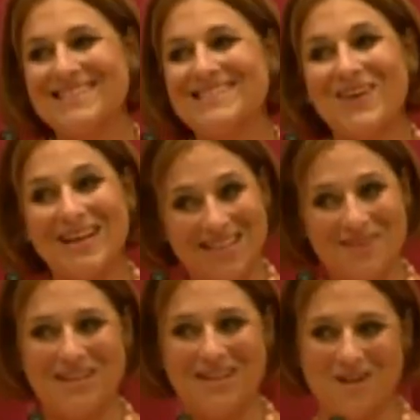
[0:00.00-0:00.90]
So I
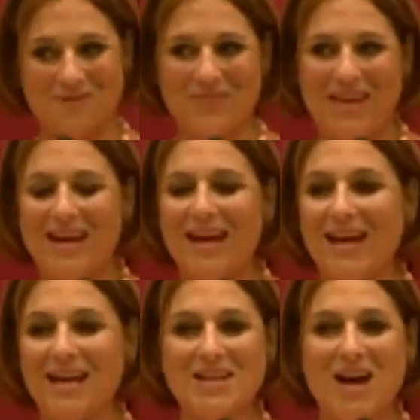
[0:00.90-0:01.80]
love it here, and I,
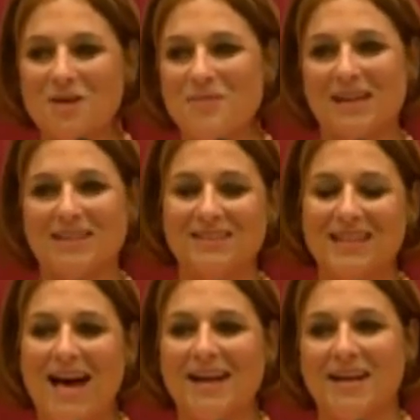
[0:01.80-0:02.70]
I talk about it a
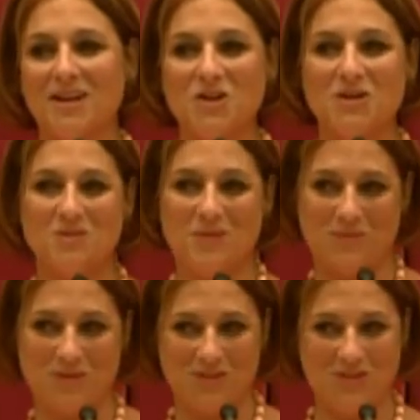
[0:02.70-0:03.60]
lot, and I encourage
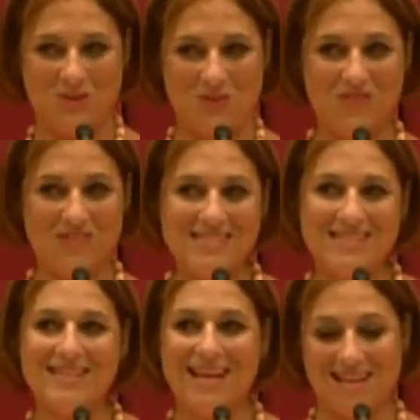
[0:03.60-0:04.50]
people to
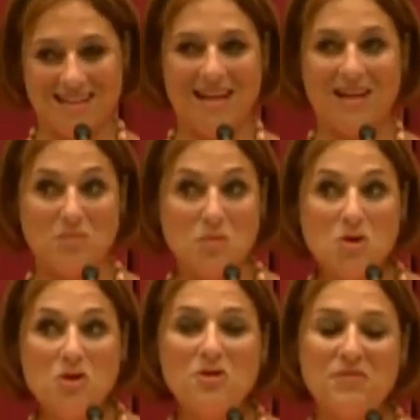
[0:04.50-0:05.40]
visit and, and
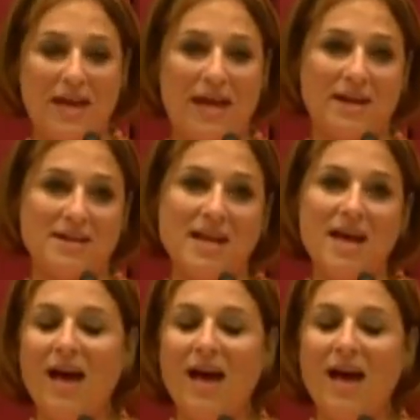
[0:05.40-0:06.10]
move, and